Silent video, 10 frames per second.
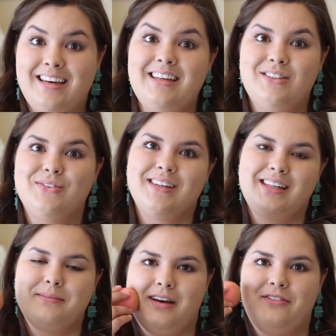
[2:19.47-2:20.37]
It's
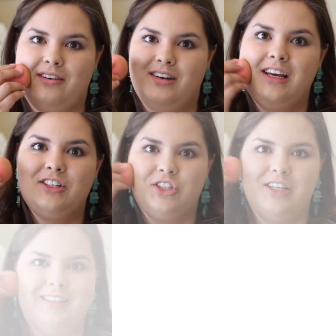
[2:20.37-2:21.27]
really my
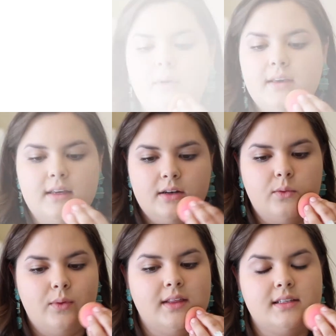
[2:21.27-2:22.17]
foundation. Go
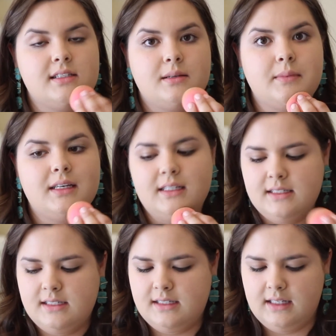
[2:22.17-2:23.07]
in with some
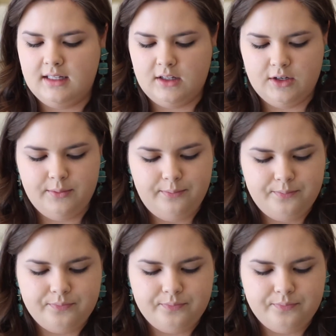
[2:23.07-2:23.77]
concealer. I'm